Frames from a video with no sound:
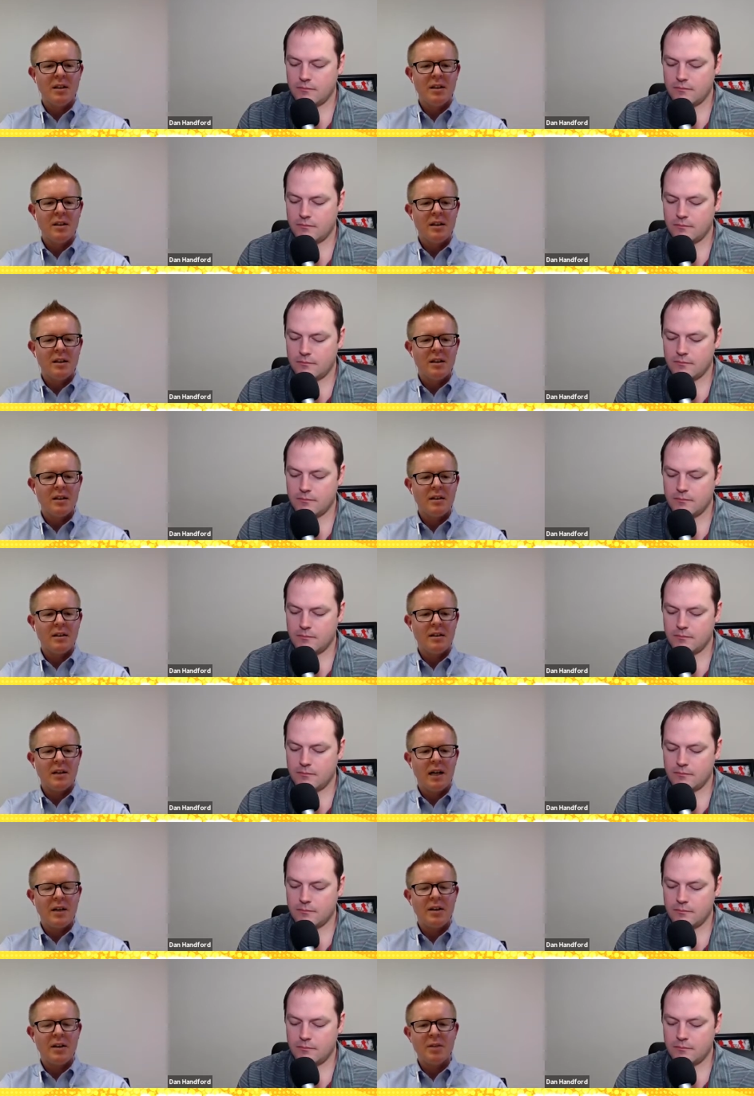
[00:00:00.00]
Speaker 1: uh,
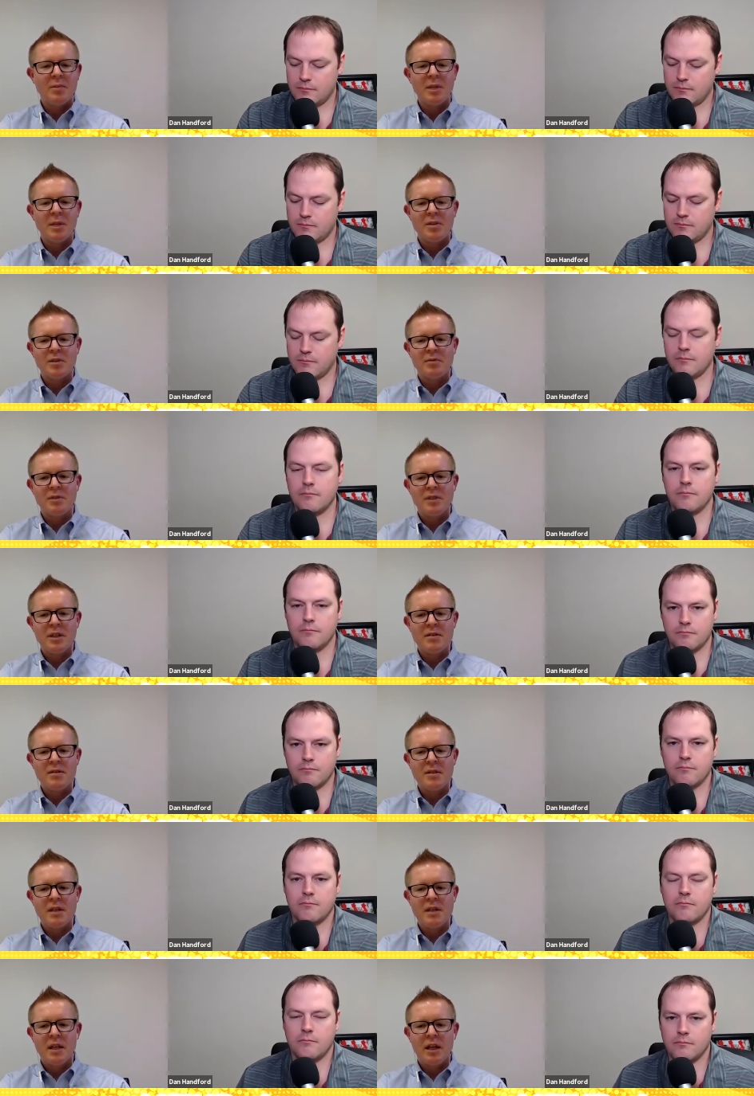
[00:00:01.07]
IRR metric for
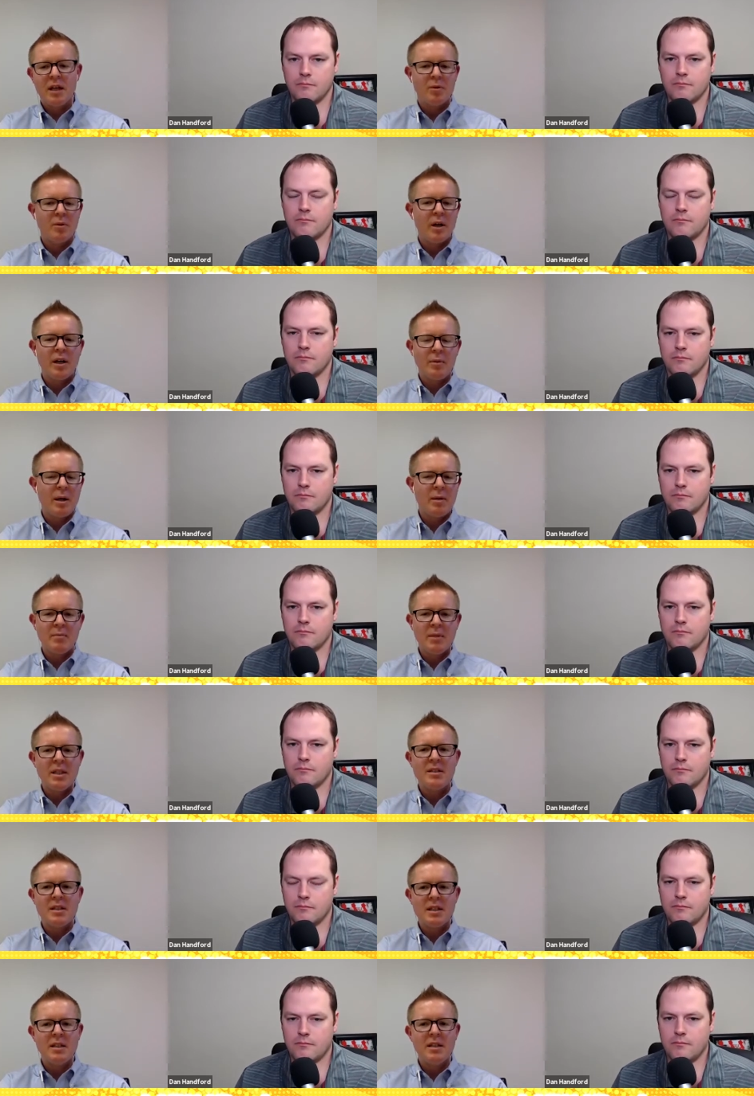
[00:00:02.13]
us and we're right about
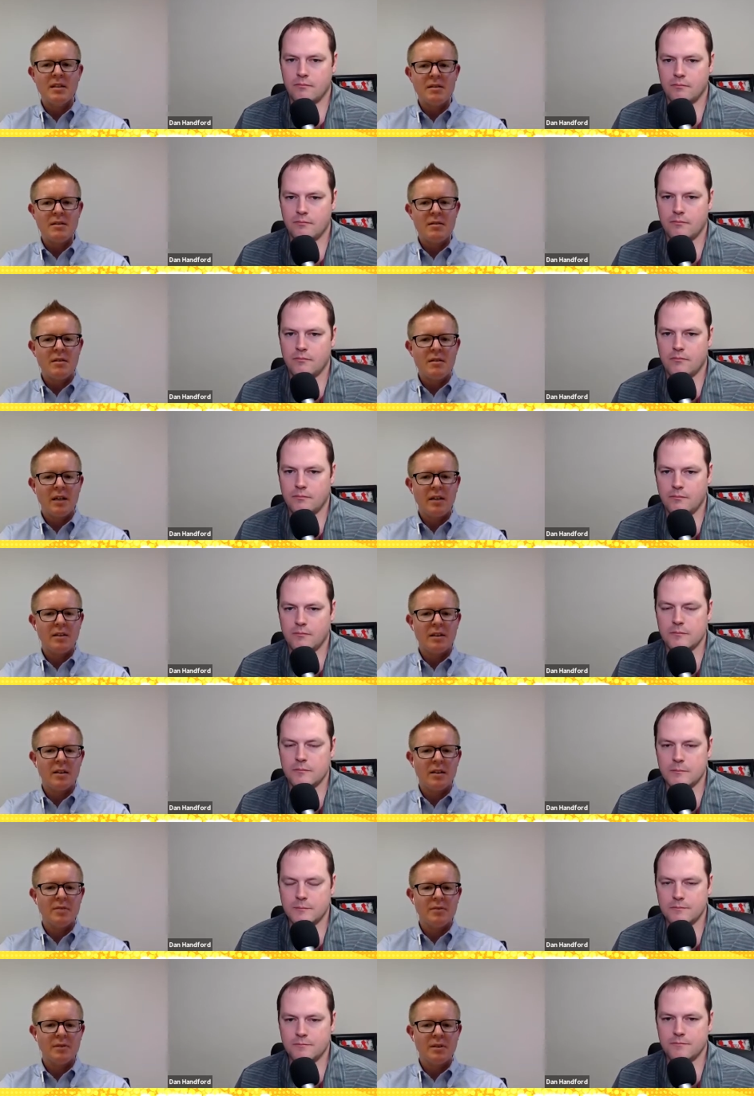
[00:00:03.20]
mid-teens
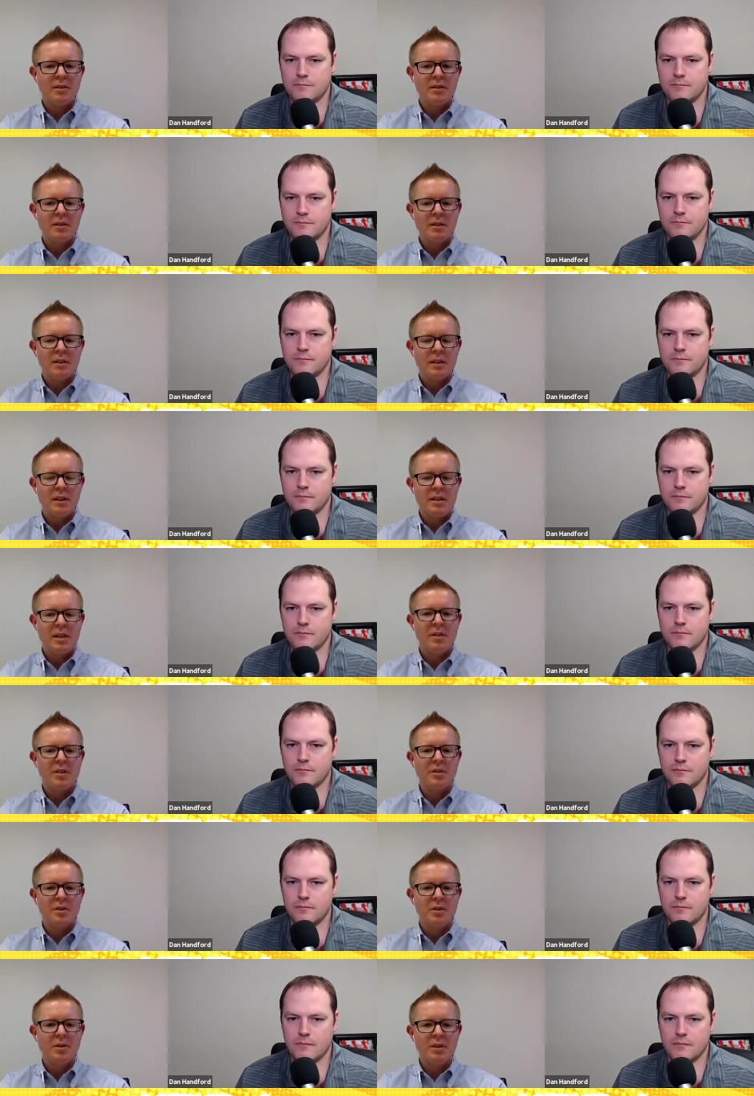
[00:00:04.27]
IRR for a 10-year
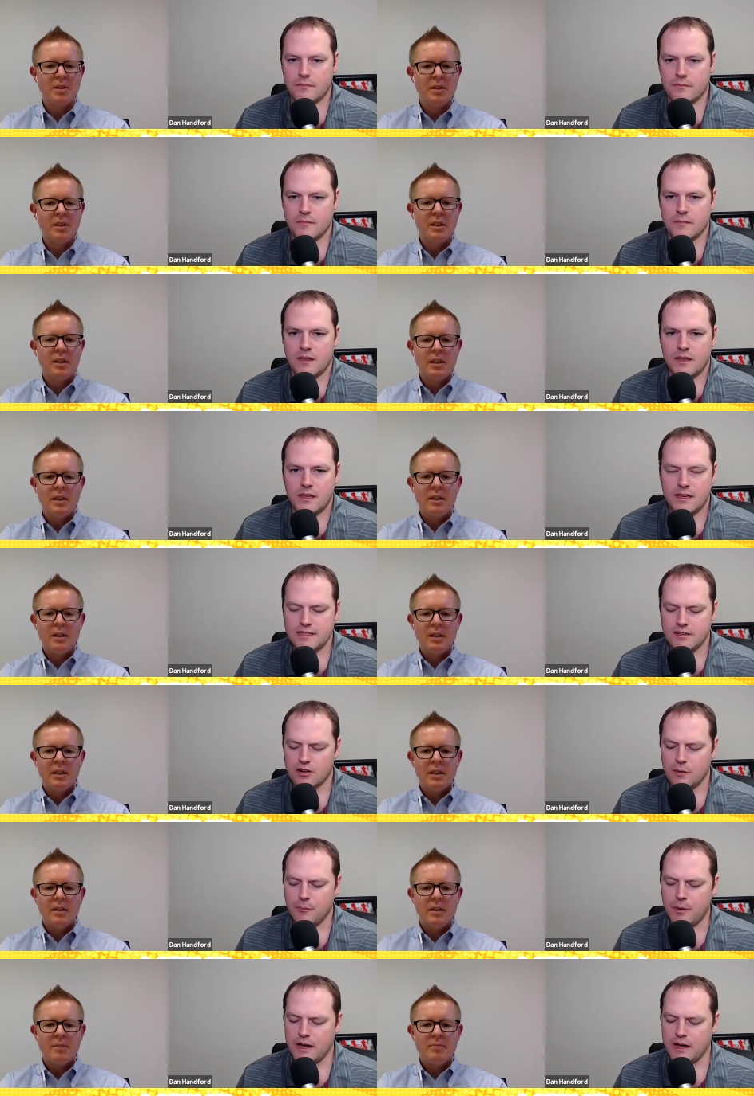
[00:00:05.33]
hold.
Speaker 2: Is
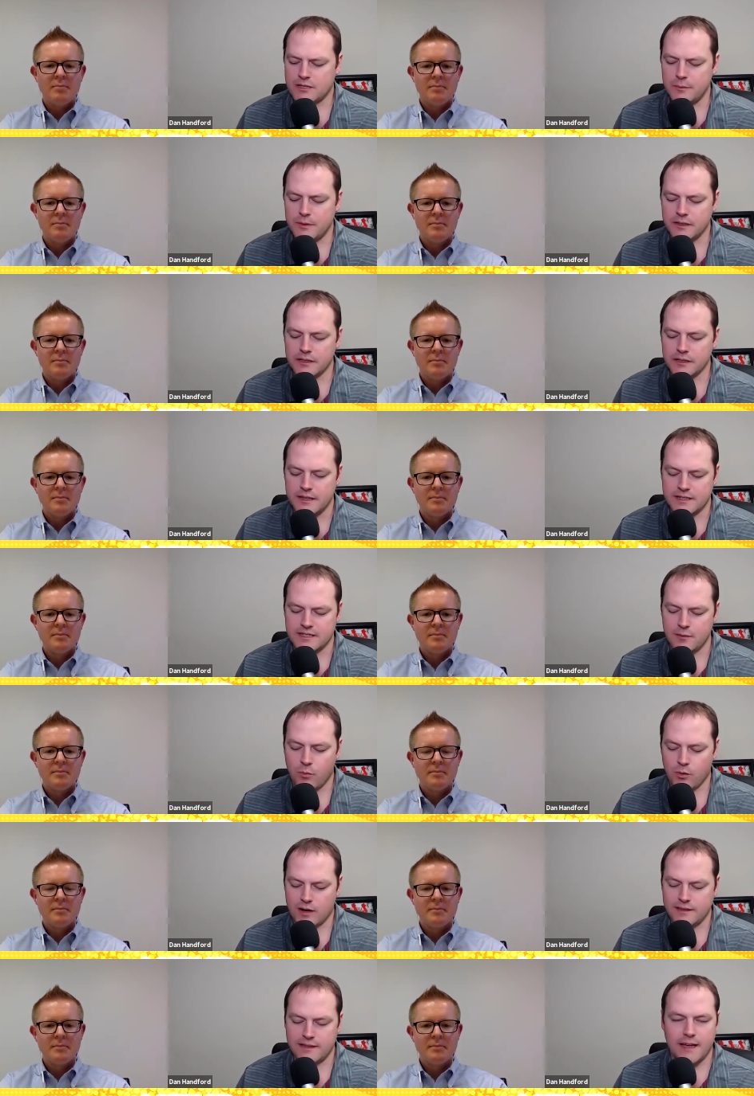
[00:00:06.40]
there a possibility
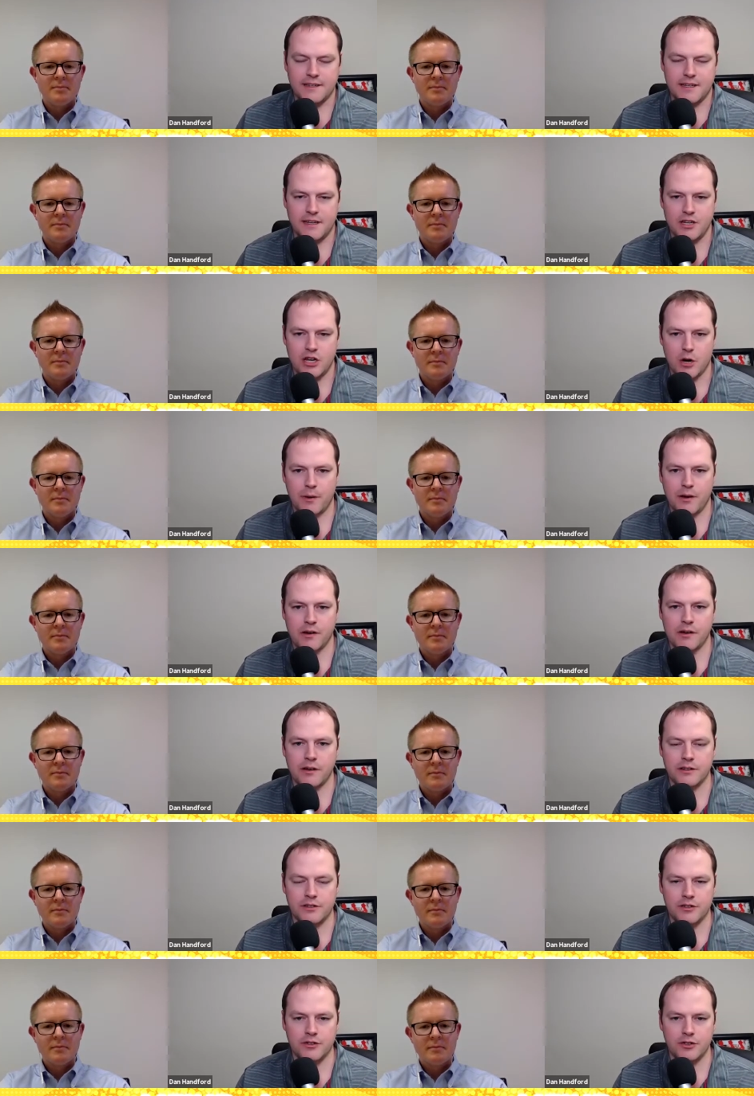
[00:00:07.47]
somewhere in that 10 year
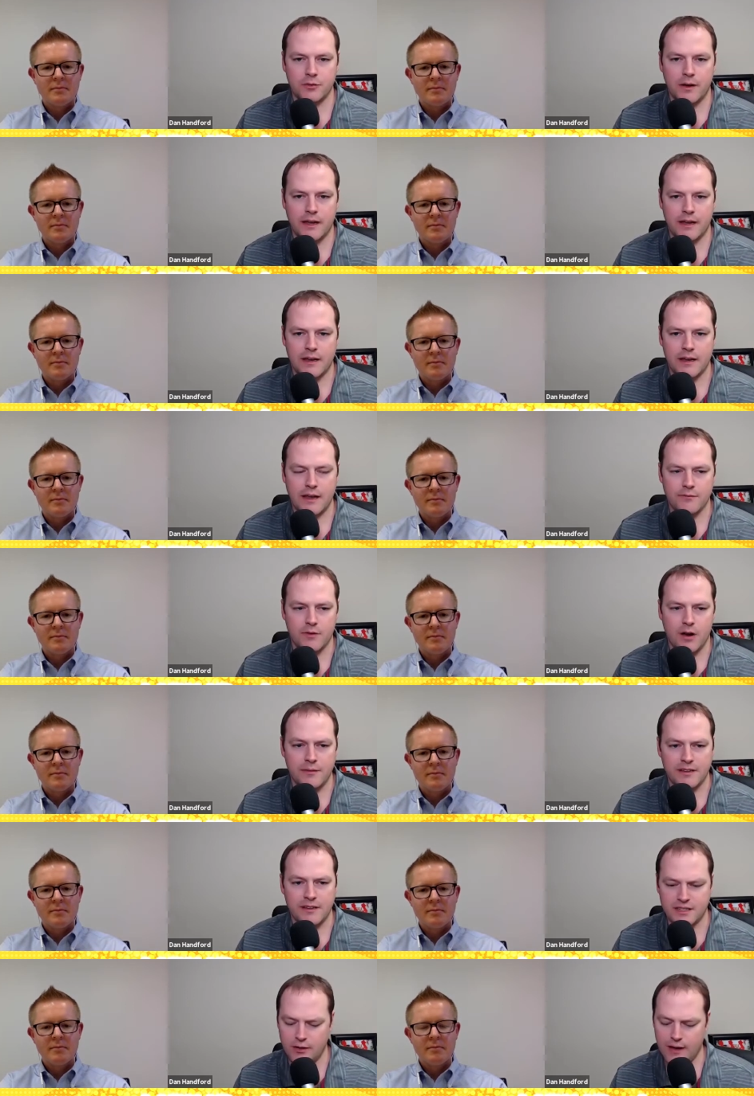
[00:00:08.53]
period to do a, a,
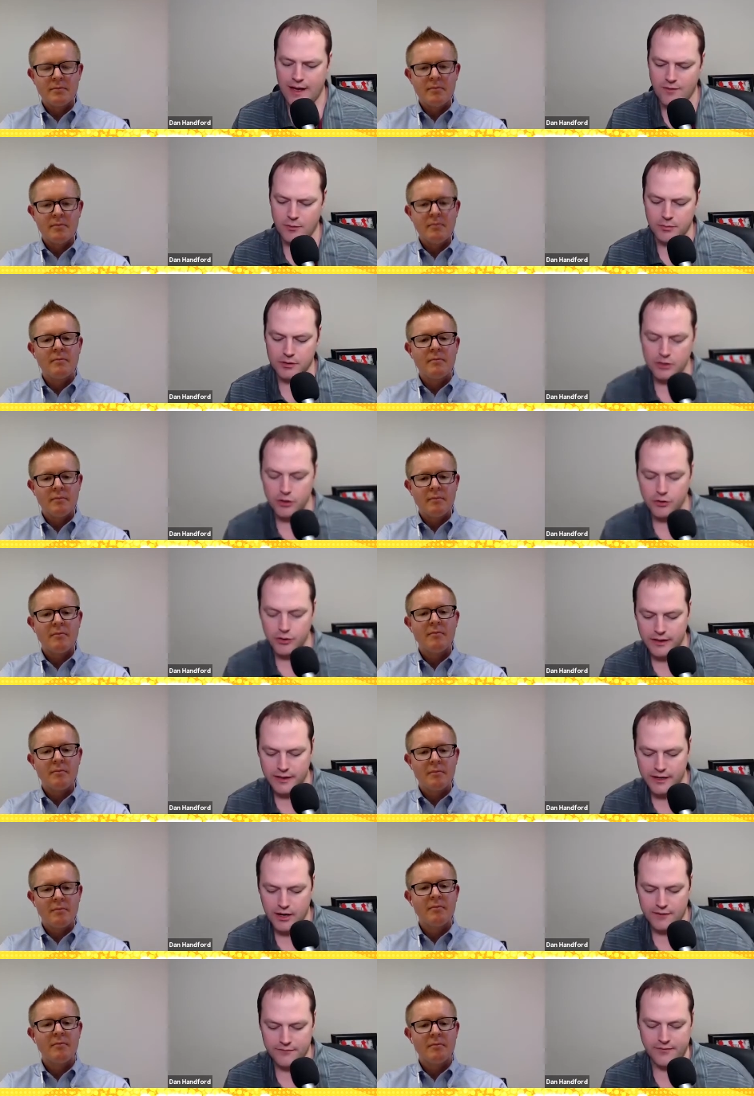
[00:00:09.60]
obviously you have a balloon in
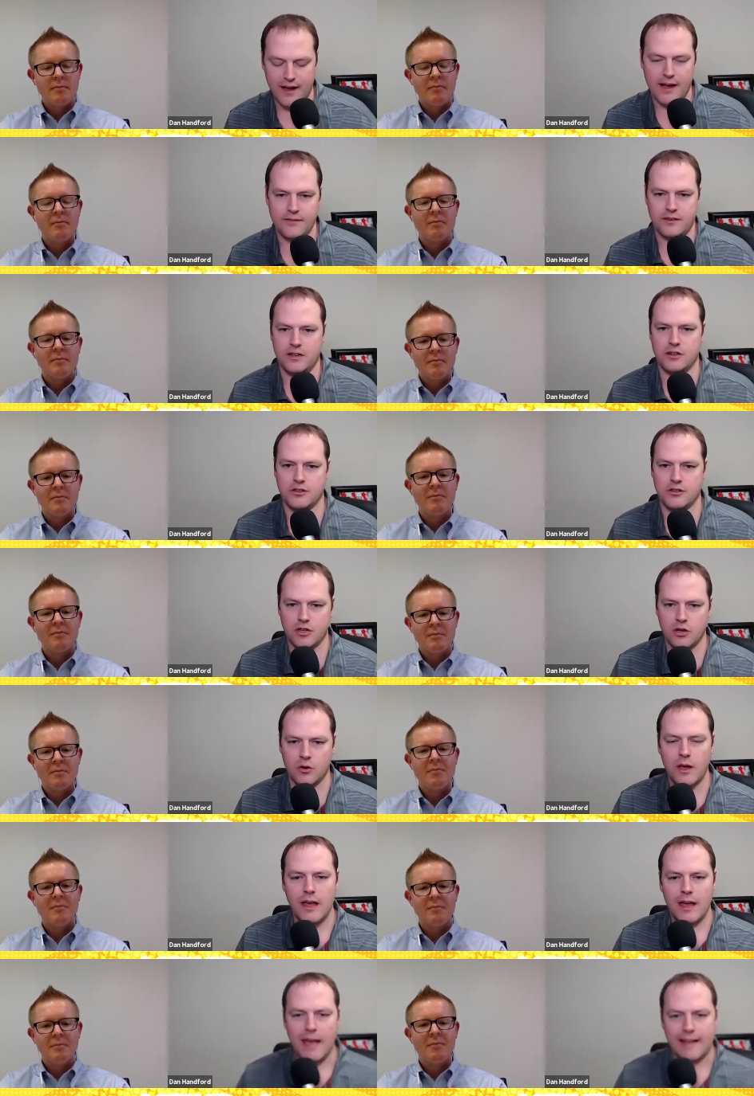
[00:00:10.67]
here at five years. So
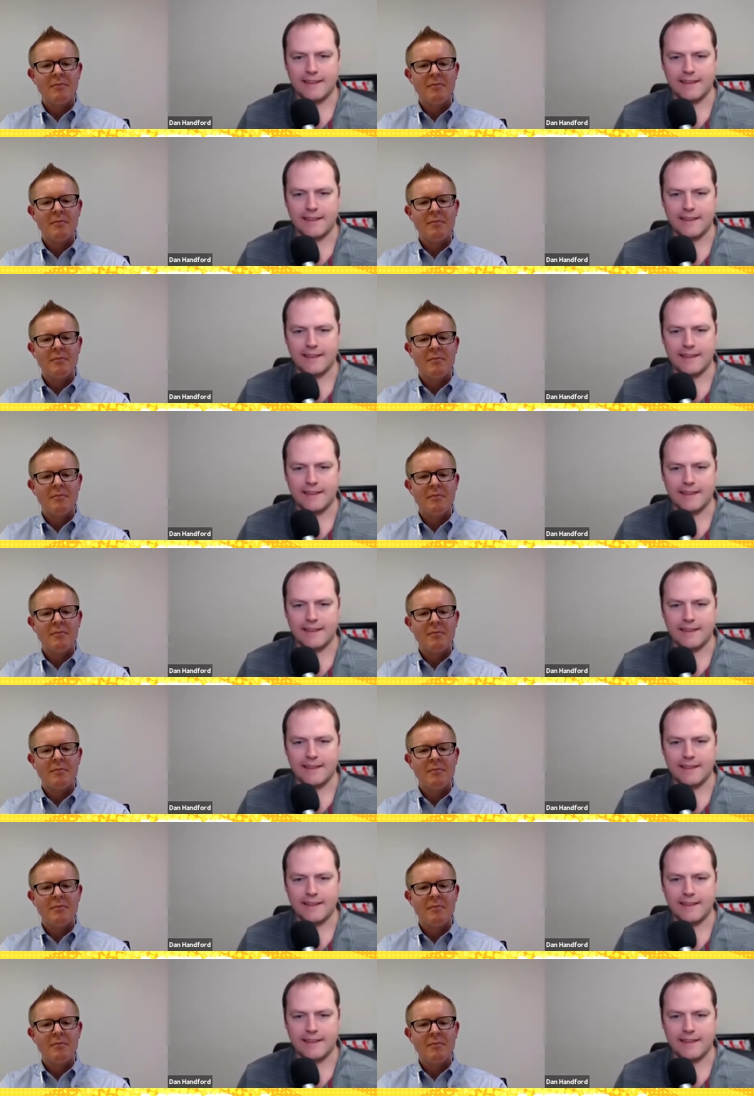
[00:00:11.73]
at